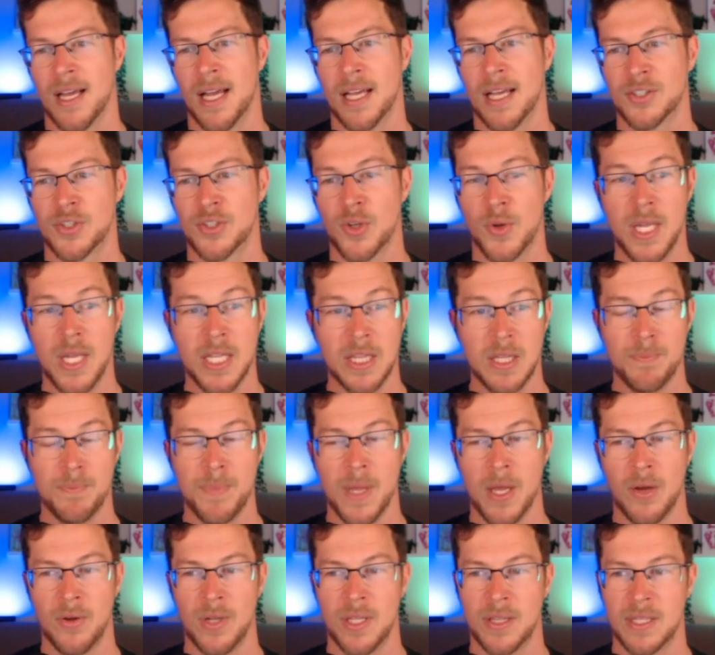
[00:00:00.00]
So hit the
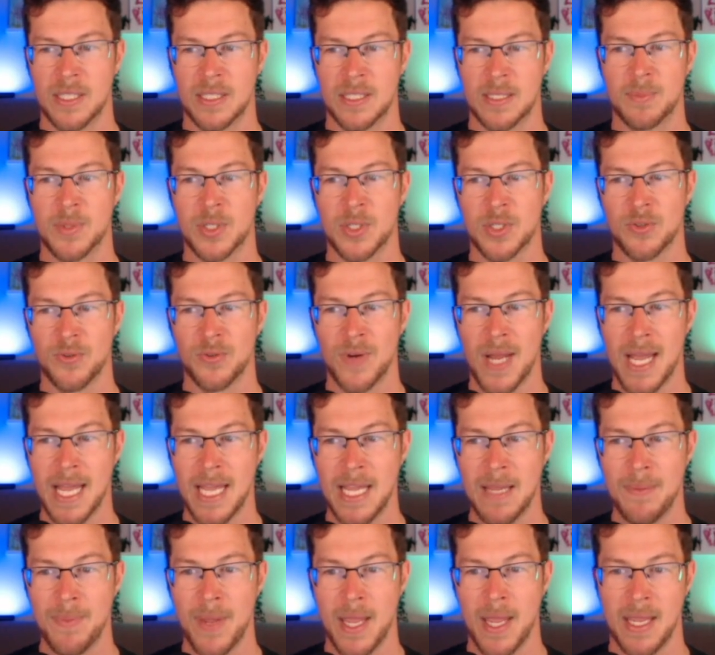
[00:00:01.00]
bell, hit the
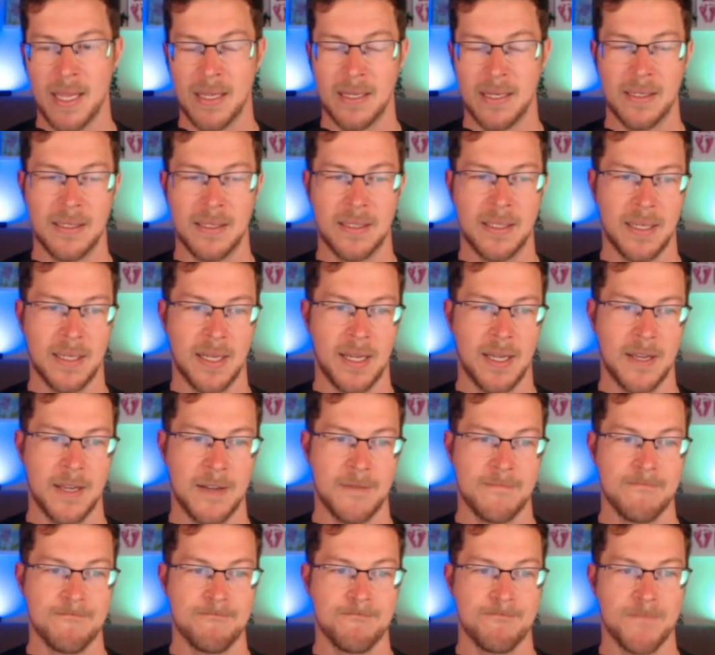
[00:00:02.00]
subscribe, and
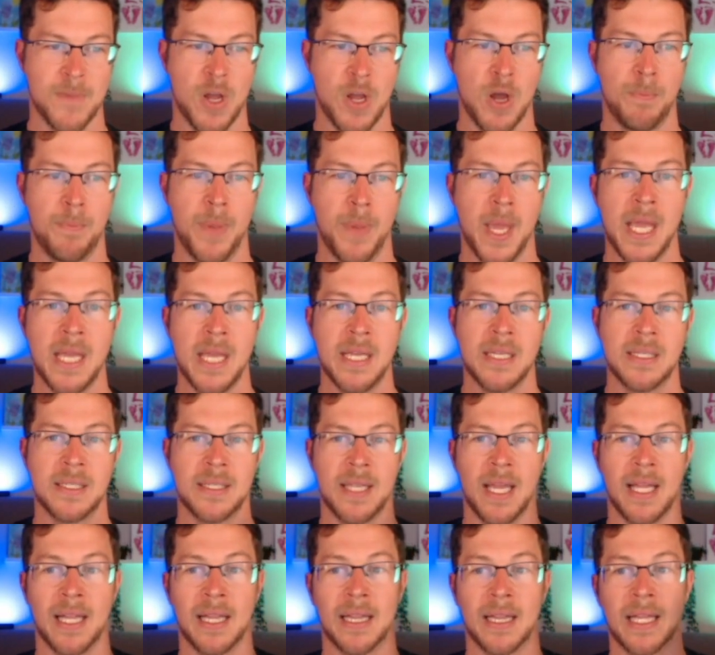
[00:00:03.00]
I'll paste
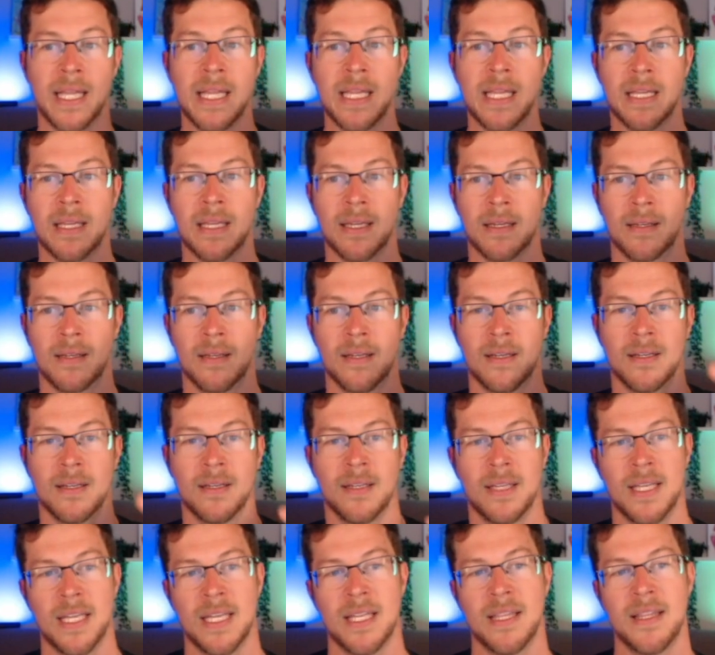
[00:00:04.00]
a link
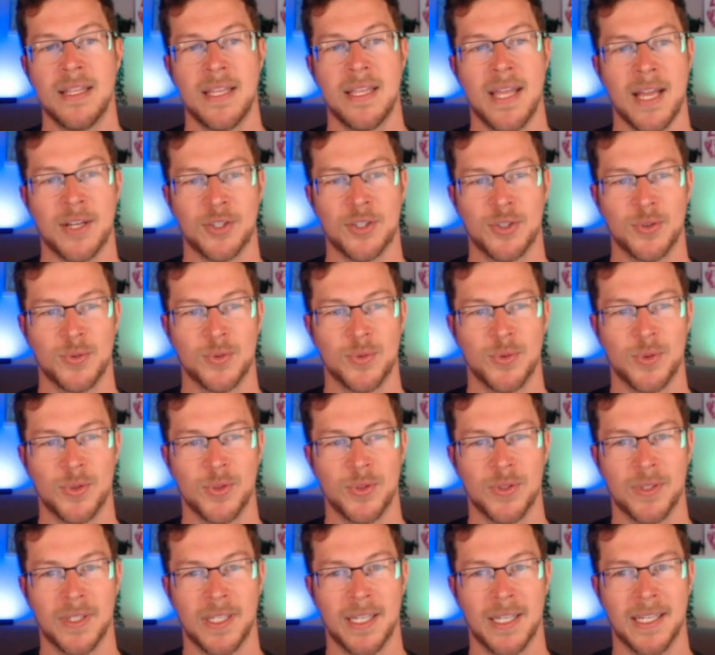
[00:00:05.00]
in the
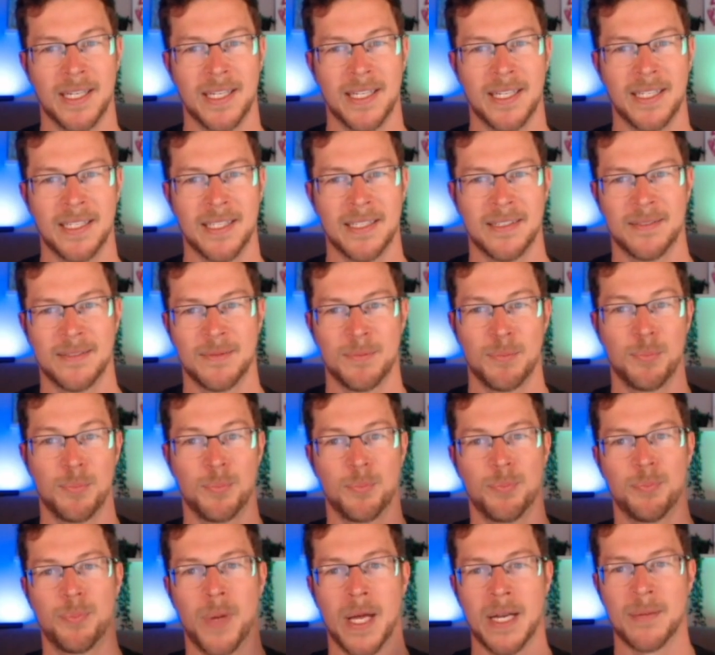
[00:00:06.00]
actual
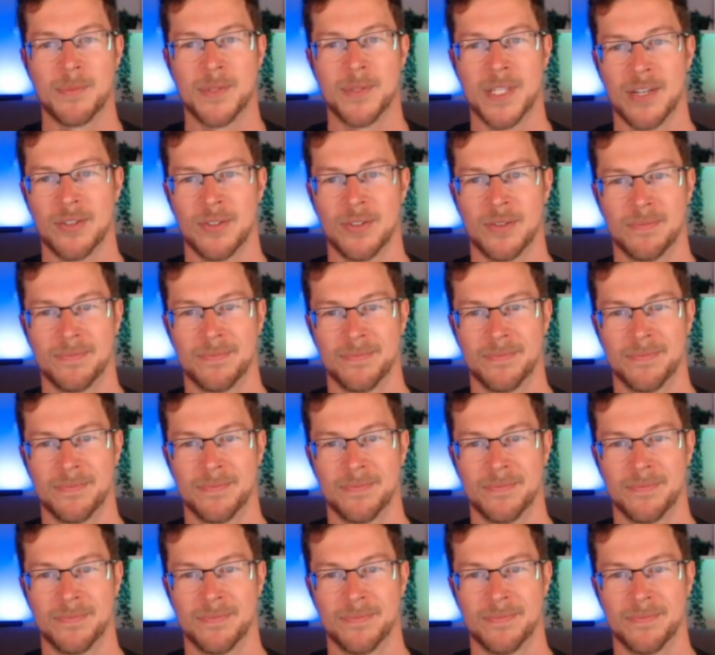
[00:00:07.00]
bottom section.